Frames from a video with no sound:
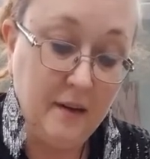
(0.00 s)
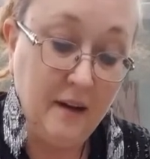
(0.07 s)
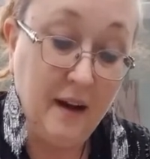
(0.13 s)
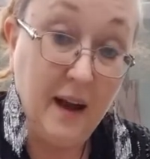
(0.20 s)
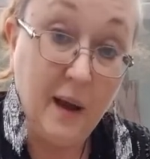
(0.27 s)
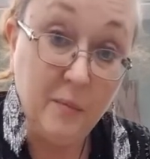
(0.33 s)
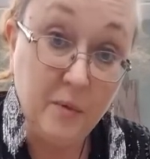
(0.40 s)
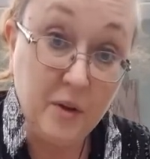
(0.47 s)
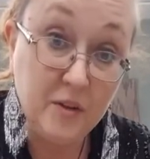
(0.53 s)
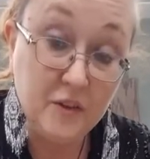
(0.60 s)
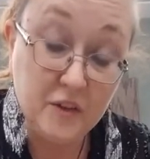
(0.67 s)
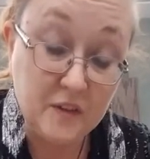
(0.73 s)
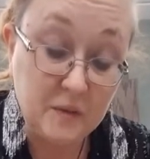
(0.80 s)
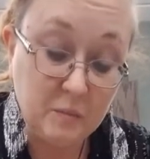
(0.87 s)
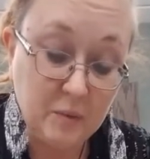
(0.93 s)
I'm going to
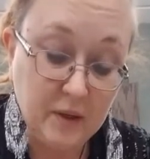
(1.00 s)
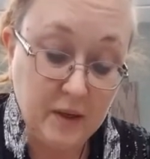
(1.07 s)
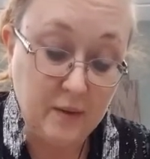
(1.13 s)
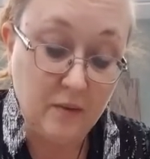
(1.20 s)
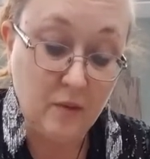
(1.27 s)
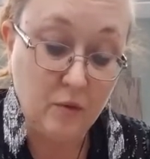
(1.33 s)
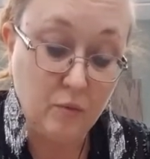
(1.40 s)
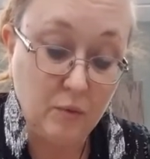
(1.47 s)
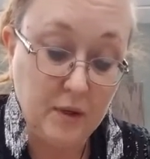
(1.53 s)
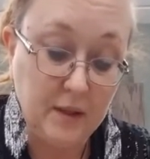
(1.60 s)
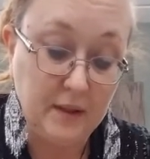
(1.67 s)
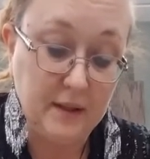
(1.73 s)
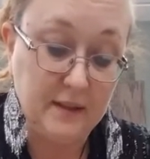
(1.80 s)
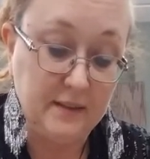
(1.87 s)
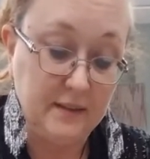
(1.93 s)
just plant 3
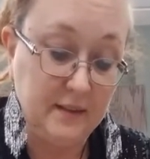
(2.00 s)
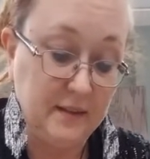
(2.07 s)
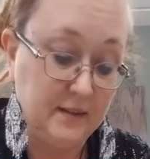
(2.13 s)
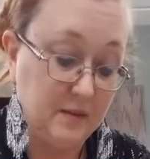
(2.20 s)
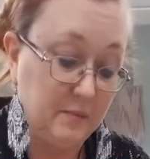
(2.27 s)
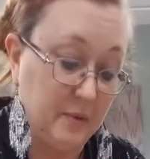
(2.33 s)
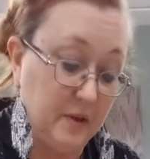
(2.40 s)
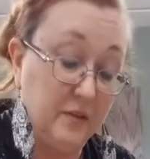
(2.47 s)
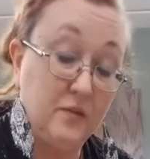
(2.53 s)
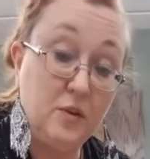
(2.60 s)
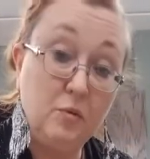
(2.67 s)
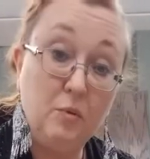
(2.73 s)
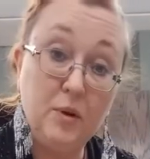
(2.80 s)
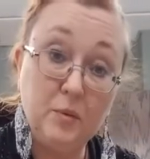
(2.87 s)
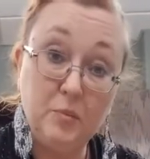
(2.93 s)
lettuce seeds, but if you
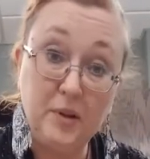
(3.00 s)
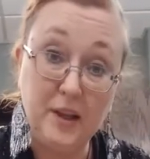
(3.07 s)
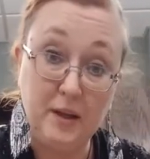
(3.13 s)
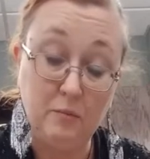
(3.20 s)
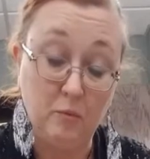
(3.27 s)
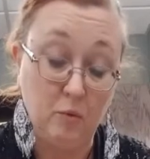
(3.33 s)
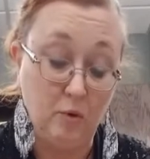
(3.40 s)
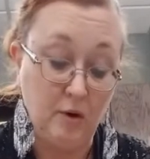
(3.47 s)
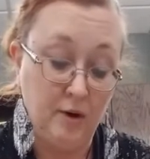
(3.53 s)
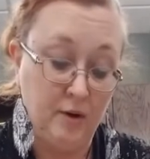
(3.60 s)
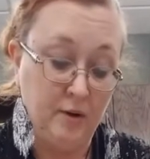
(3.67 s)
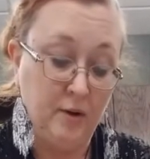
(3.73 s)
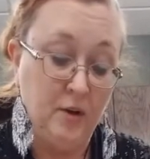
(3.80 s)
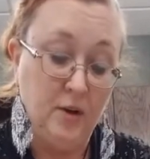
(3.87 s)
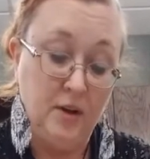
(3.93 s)
want to plant more
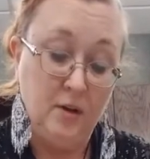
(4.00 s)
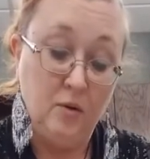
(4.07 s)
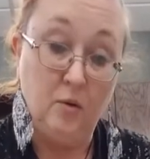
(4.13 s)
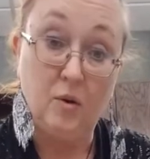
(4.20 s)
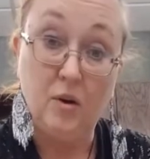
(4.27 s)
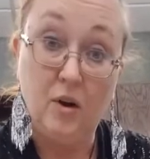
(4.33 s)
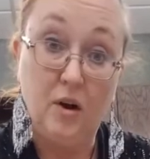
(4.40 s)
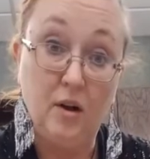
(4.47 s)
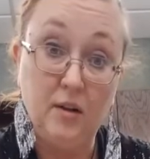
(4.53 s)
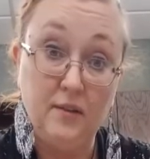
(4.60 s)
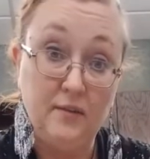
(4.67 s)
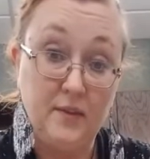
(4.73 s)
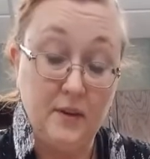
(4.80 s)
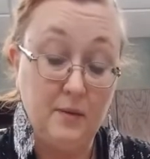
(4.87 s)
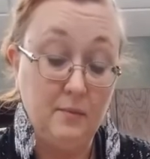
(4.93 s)
or all of
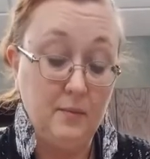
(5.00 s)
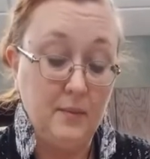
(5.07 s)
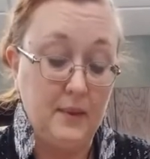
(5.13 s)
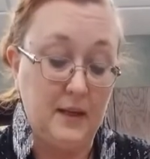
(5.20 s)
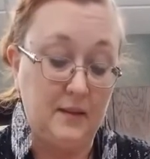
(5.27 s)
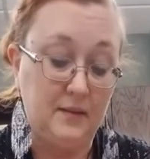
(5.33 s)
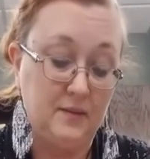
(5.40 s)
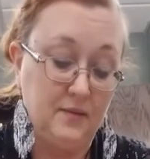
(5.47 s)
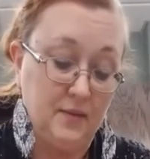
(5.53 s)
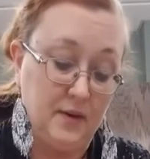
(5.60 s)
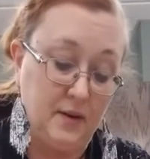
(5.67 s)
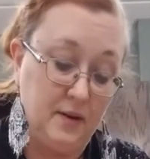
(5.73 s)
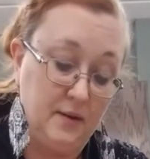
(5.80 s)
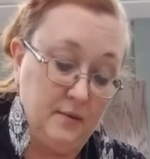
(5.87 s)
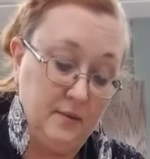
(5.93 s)
them, that's
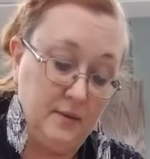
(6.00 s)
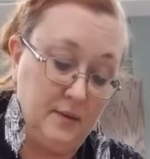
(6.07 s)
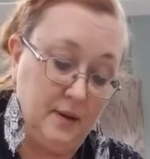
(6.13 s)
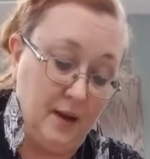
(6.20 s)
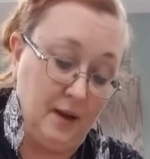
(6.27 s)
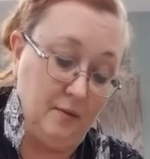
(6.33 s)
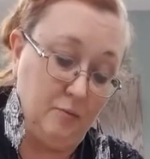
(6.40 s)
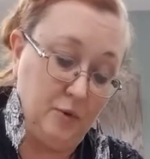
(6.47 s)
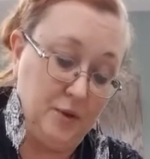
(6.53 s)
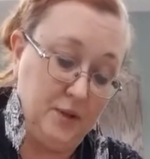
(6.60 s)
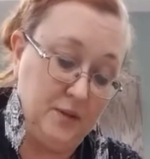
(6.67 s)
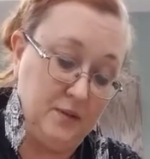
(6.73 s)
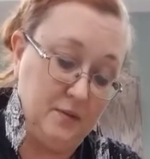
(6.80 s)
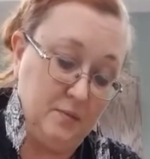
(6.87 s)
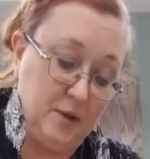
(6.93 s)
fine. I wanted
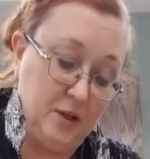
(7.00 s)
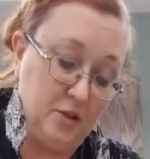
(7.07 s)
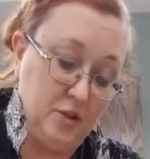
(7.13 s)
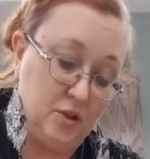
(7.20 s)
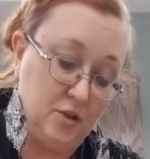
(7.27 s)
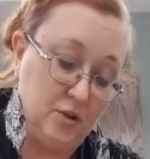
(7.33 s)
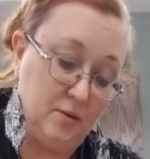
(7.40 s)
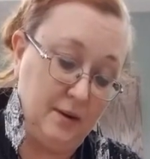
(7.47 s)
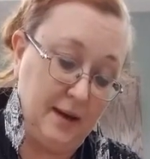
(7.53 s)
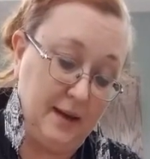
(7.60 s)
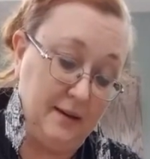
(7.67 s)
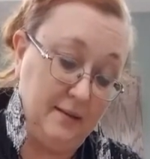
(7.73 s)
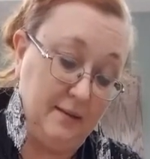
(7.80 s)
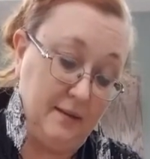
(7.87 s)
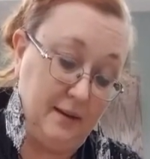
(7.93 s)
to make sure you had
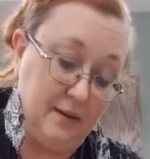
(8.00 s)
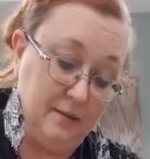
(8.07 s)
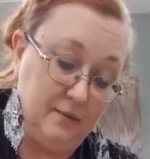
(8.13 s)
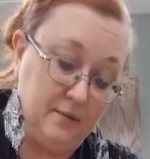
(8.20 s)
enough,